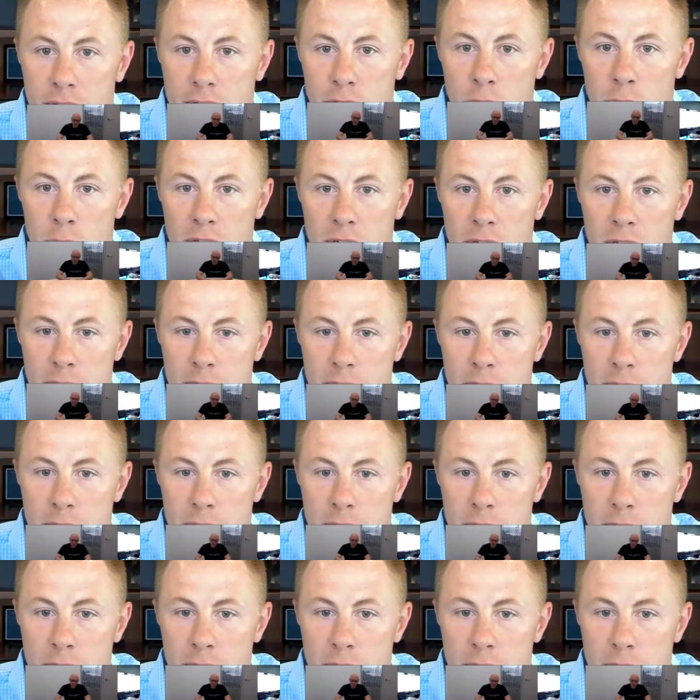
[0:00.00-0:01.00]
Global
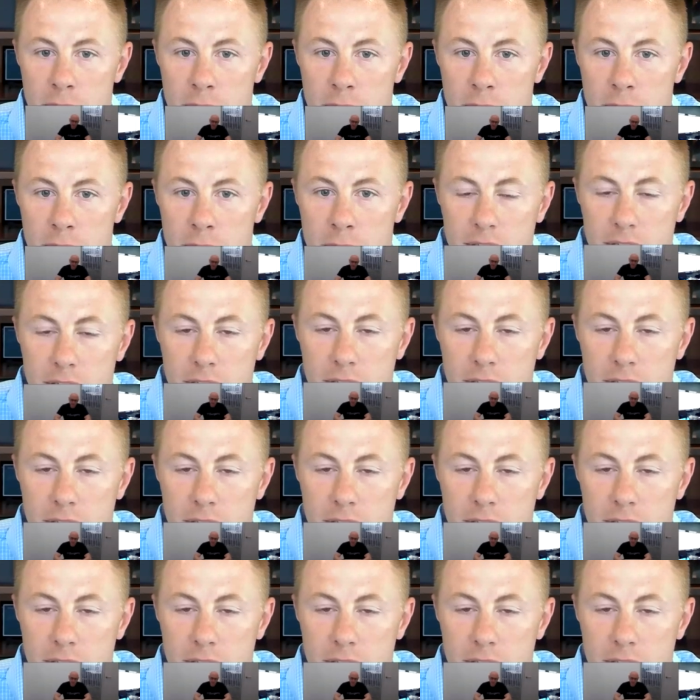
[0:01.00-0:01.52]
Enterprise Theater.